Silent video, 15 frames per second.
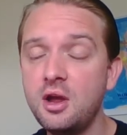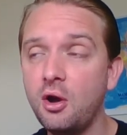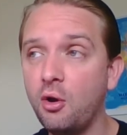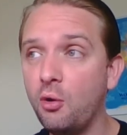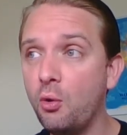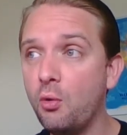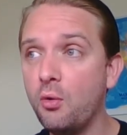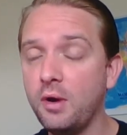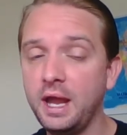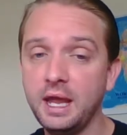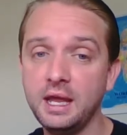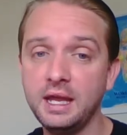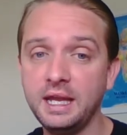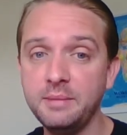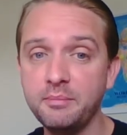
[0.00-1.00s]
all
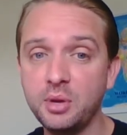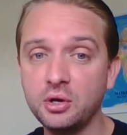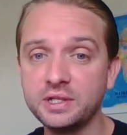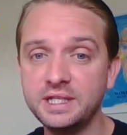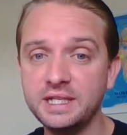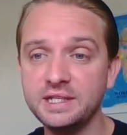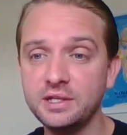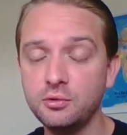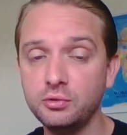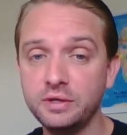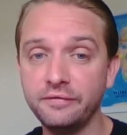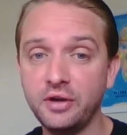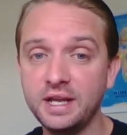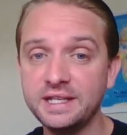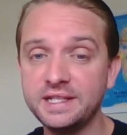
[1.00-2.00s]
inboxes and all
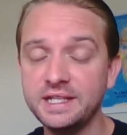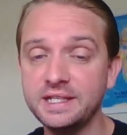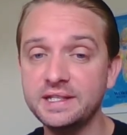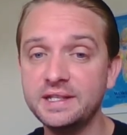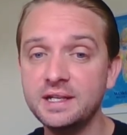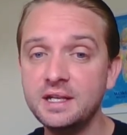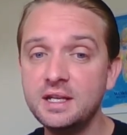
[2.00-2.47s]
devices.